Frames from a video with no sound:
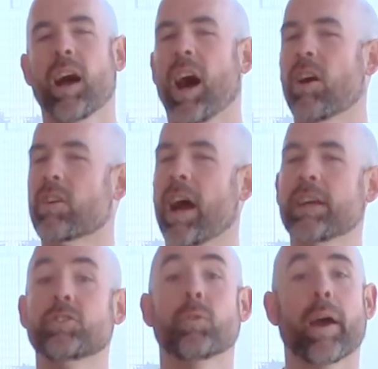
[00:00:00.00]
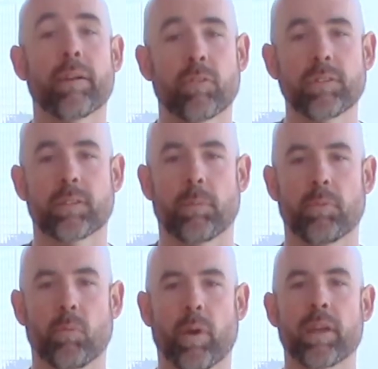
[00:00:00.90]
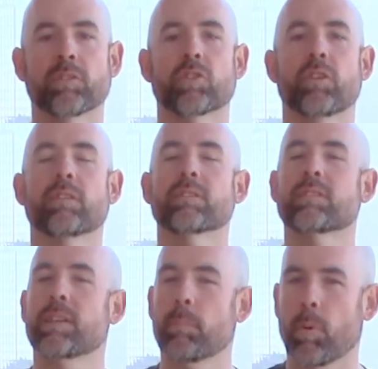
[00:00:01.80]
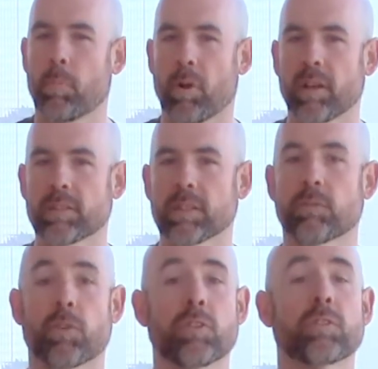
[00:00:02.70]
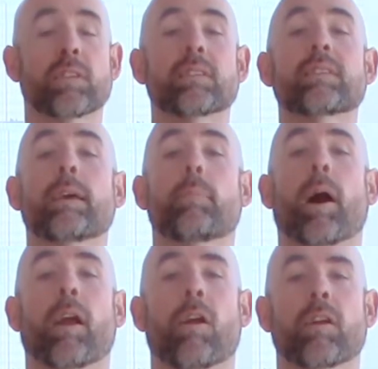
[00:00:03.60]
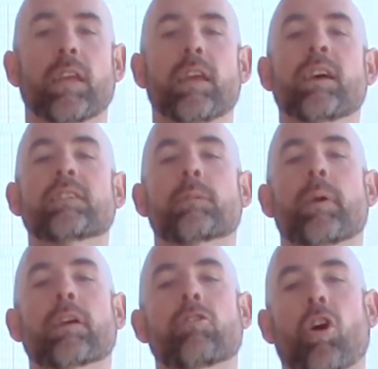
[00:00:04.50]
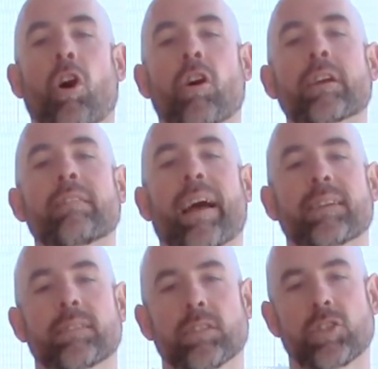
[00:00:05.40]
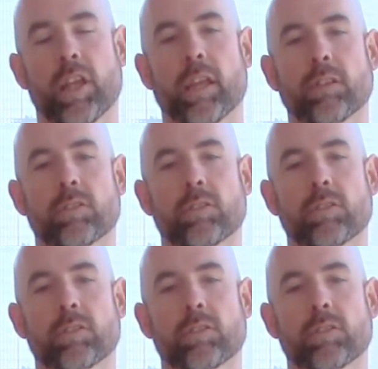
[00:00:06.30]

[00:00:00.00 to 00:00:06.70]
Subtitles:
I'll guide you every step of the way and show you this simple process for using this hip hierarchy to make long-lasting change.